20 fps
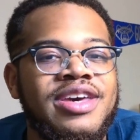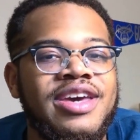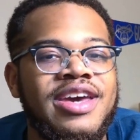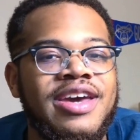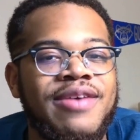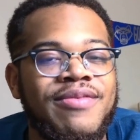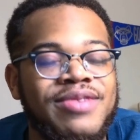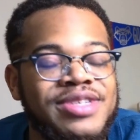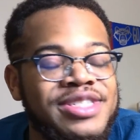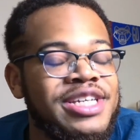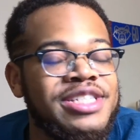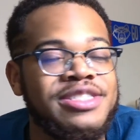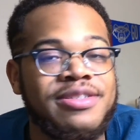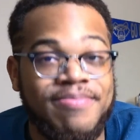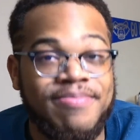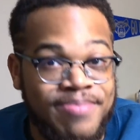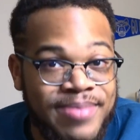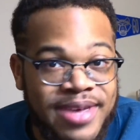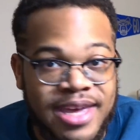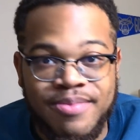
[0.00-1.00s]
And we're seeing
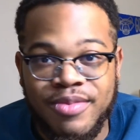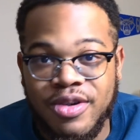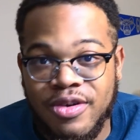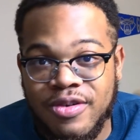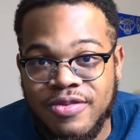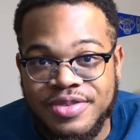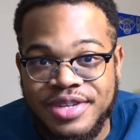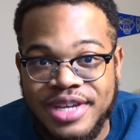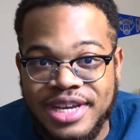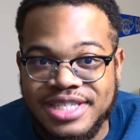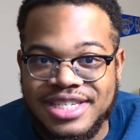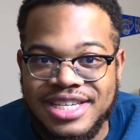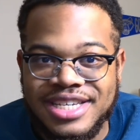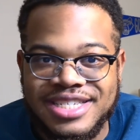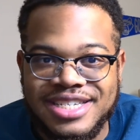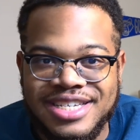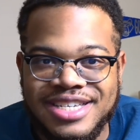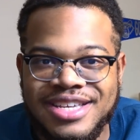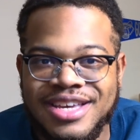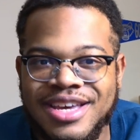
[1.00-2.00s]
some big moves next
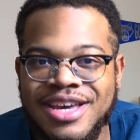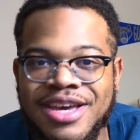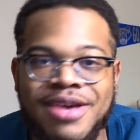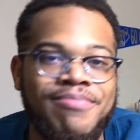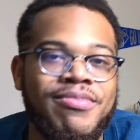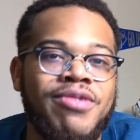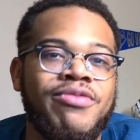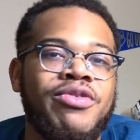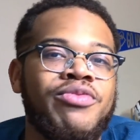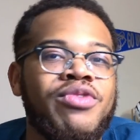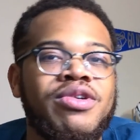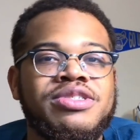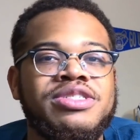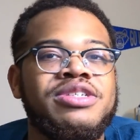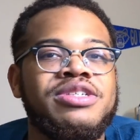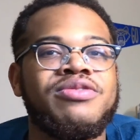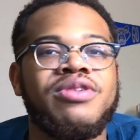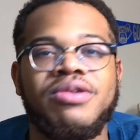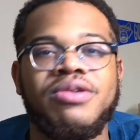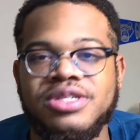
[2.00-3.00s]
season, but we won't see
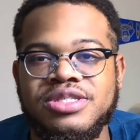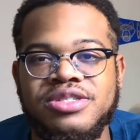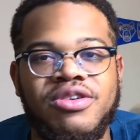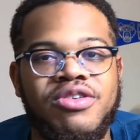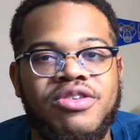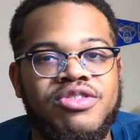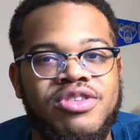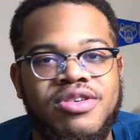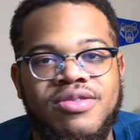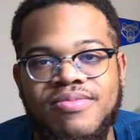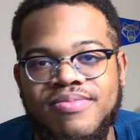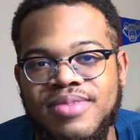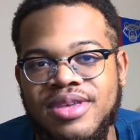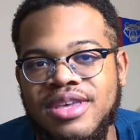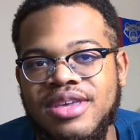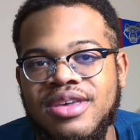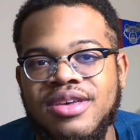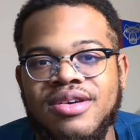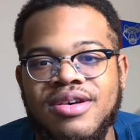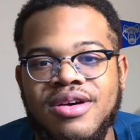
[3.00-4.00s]
Logan Sargeant
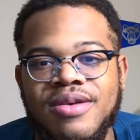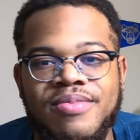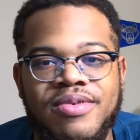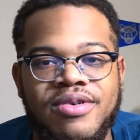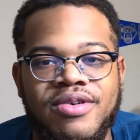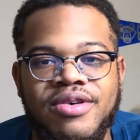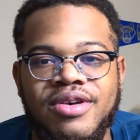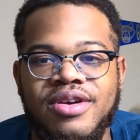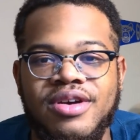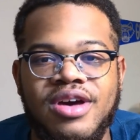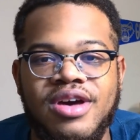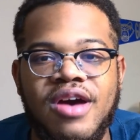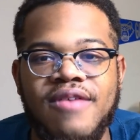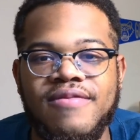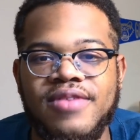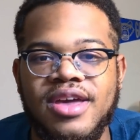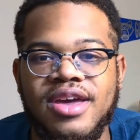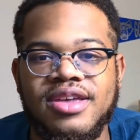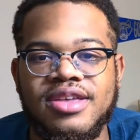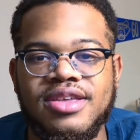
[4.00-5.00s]
be a part of
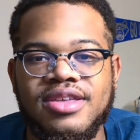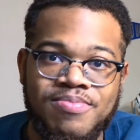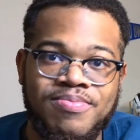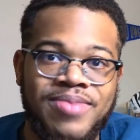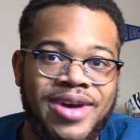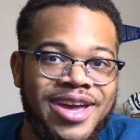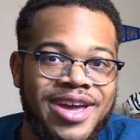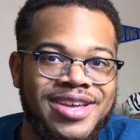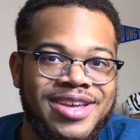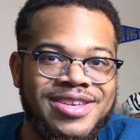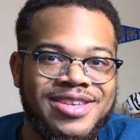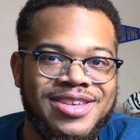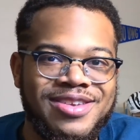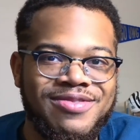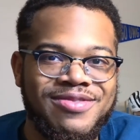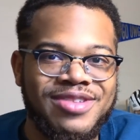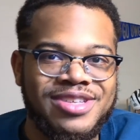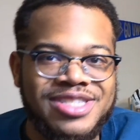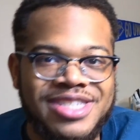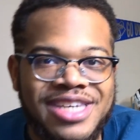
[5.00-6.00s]
that. But
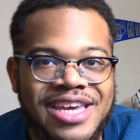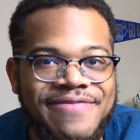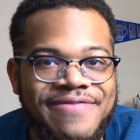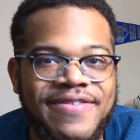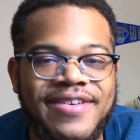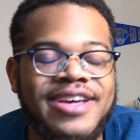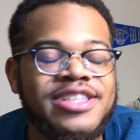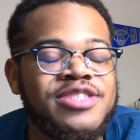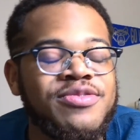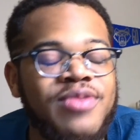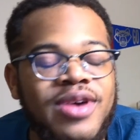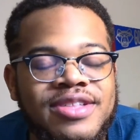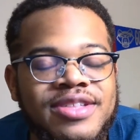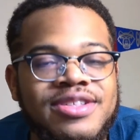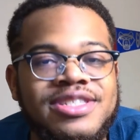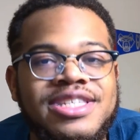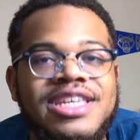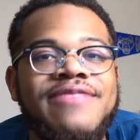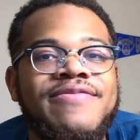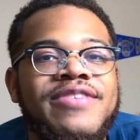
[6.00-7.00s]

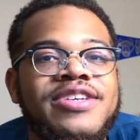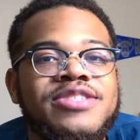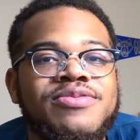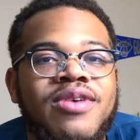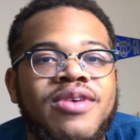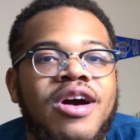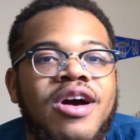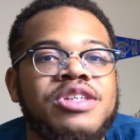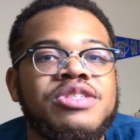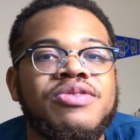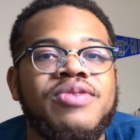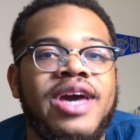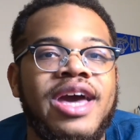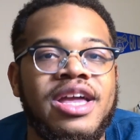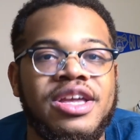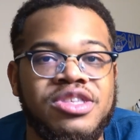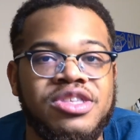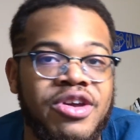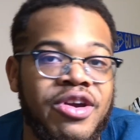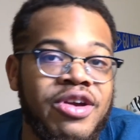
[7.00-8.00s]
Latifi as well also had
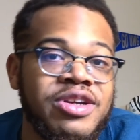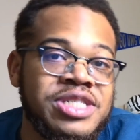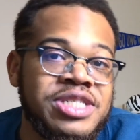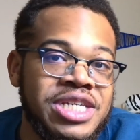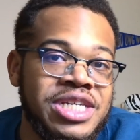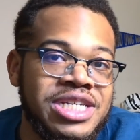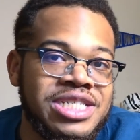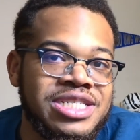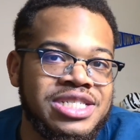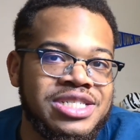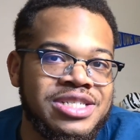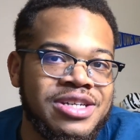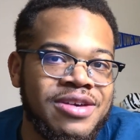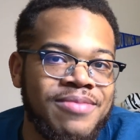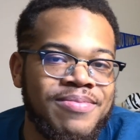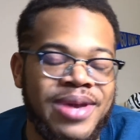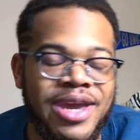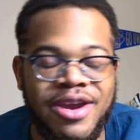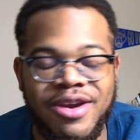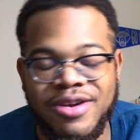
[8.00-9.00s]
a third season
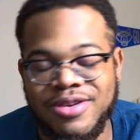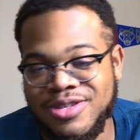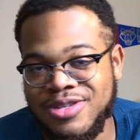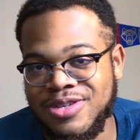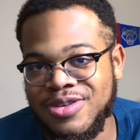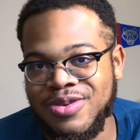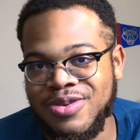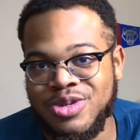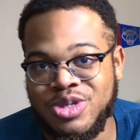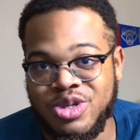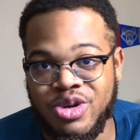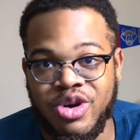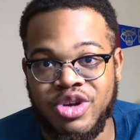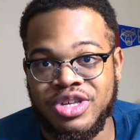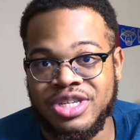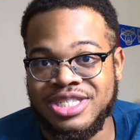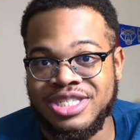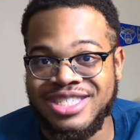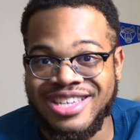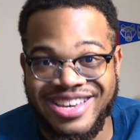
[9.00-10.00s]
compared to
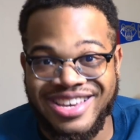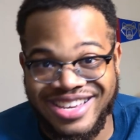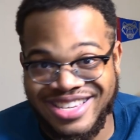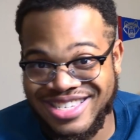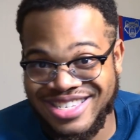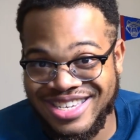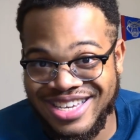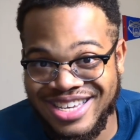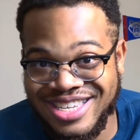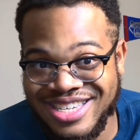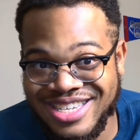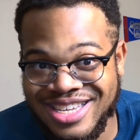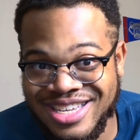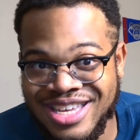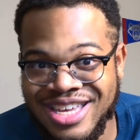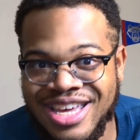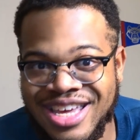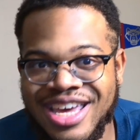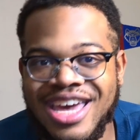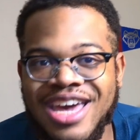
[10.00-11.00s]
Sargeant's second season.
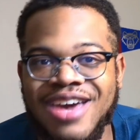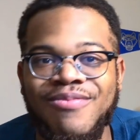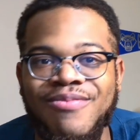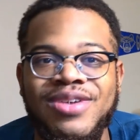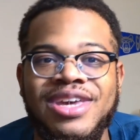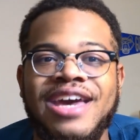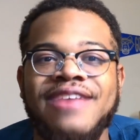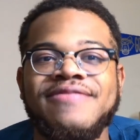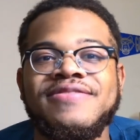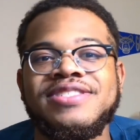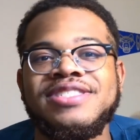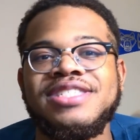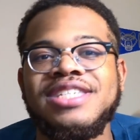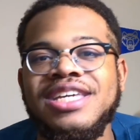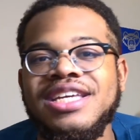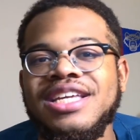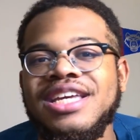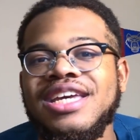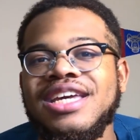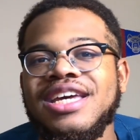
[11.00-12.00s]
And we have
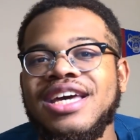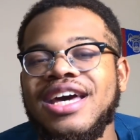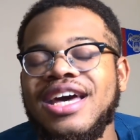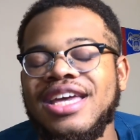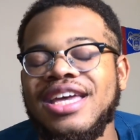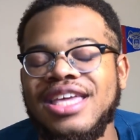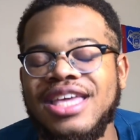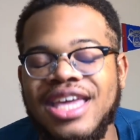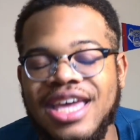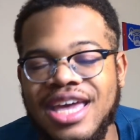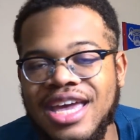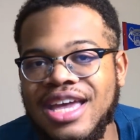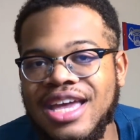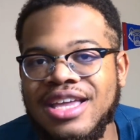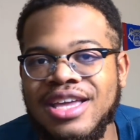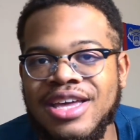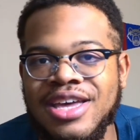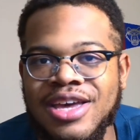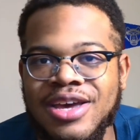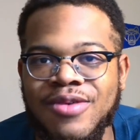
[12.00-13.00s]
seen it again
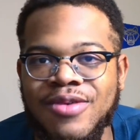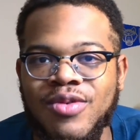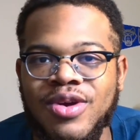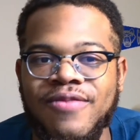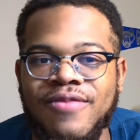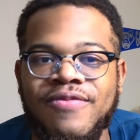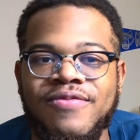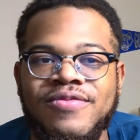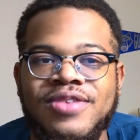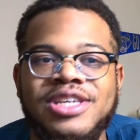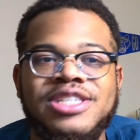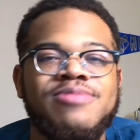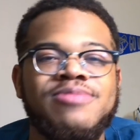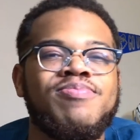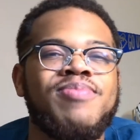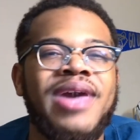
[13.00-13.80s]
with these